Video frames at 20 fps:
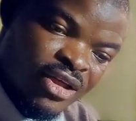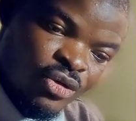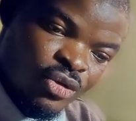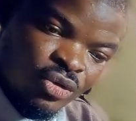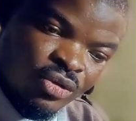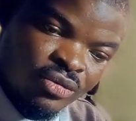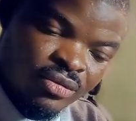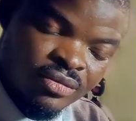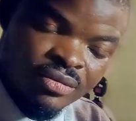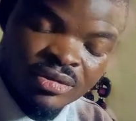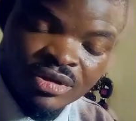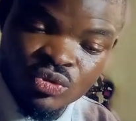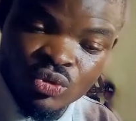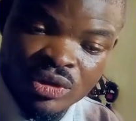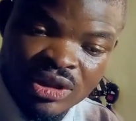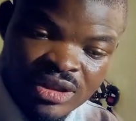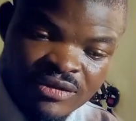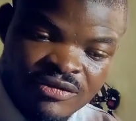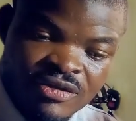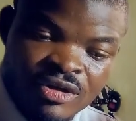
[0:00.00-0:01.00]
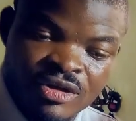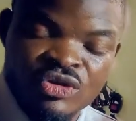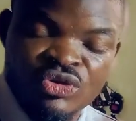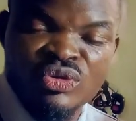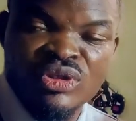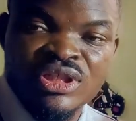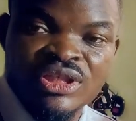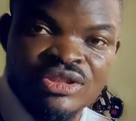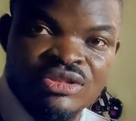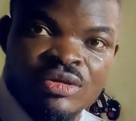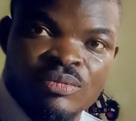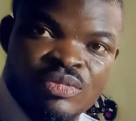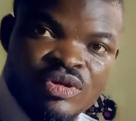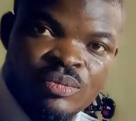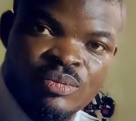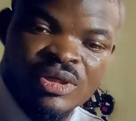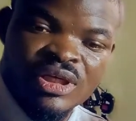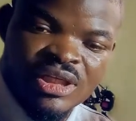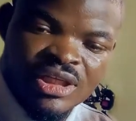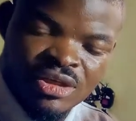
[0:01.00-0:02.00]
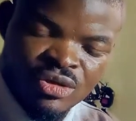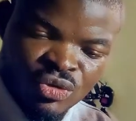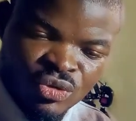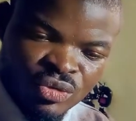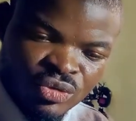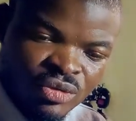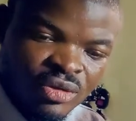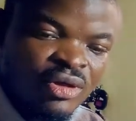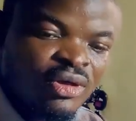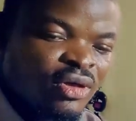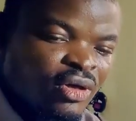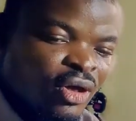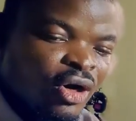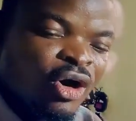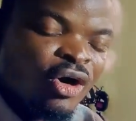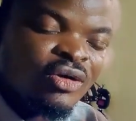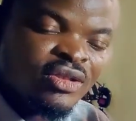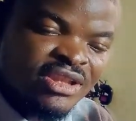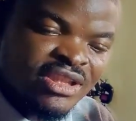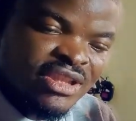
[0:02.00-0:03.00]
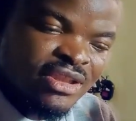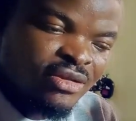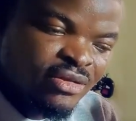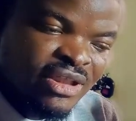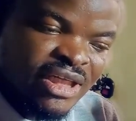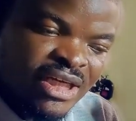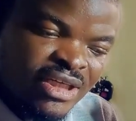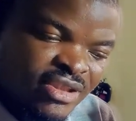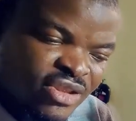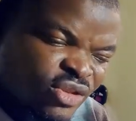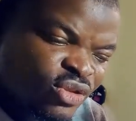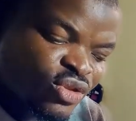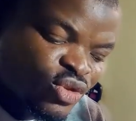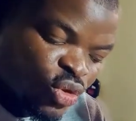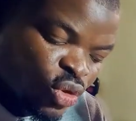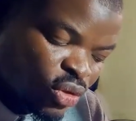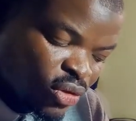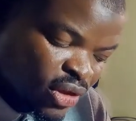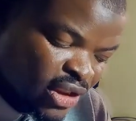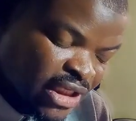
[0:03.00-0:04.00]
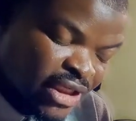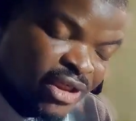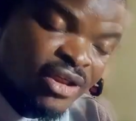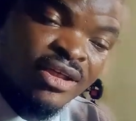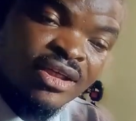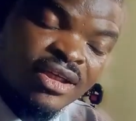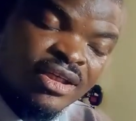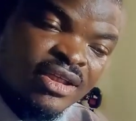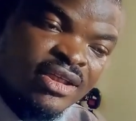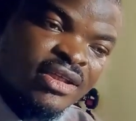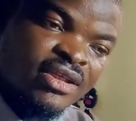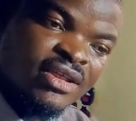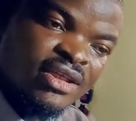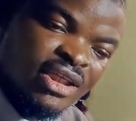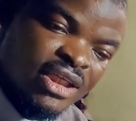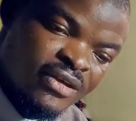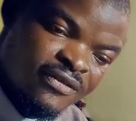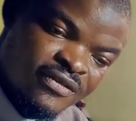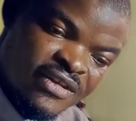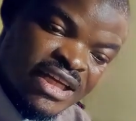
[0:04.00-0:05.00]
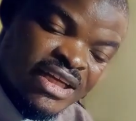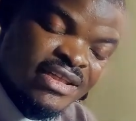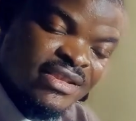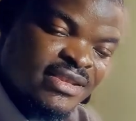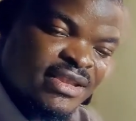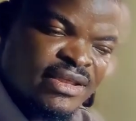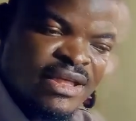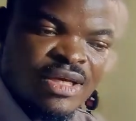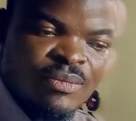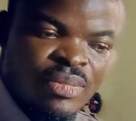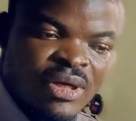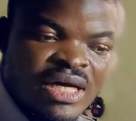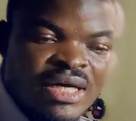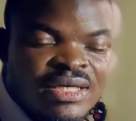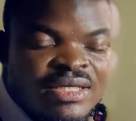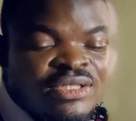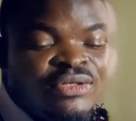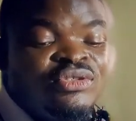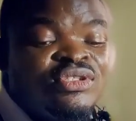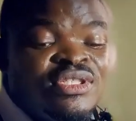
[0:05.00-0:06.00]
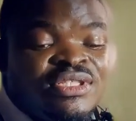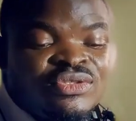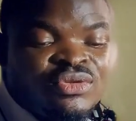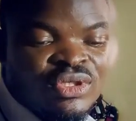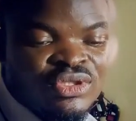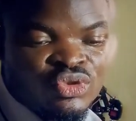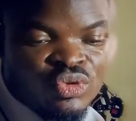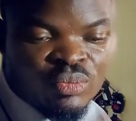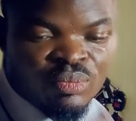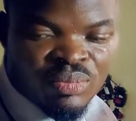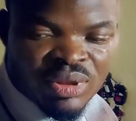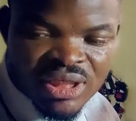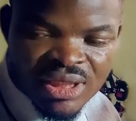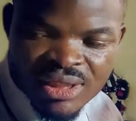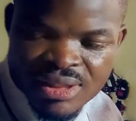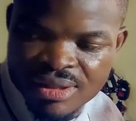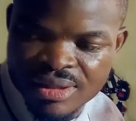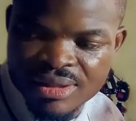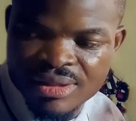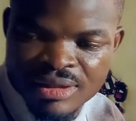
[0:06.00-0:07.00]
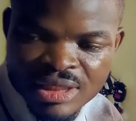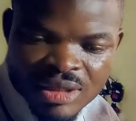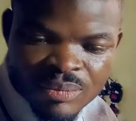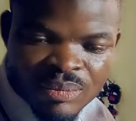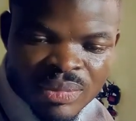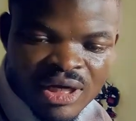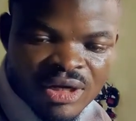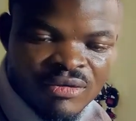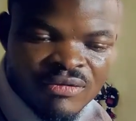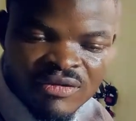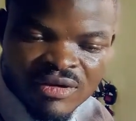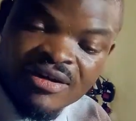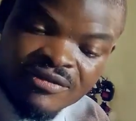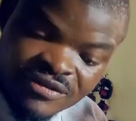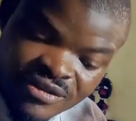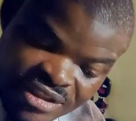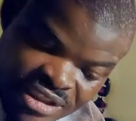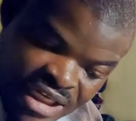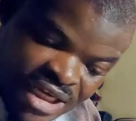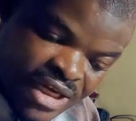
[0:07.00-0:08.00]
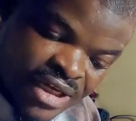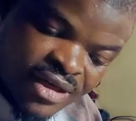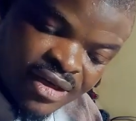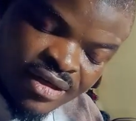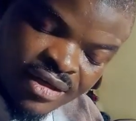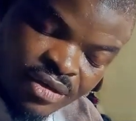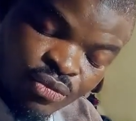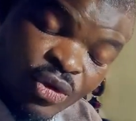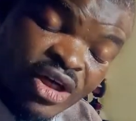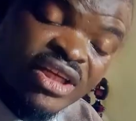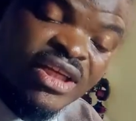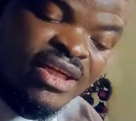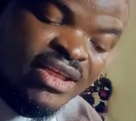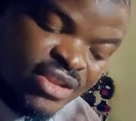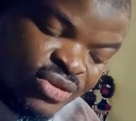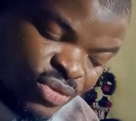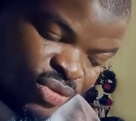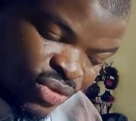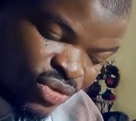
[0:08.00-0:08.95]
alone. It will leave your unit, your prepaid alone until there is no sun. Then if there is still NEPA, it is going to pick NEPA after when there is no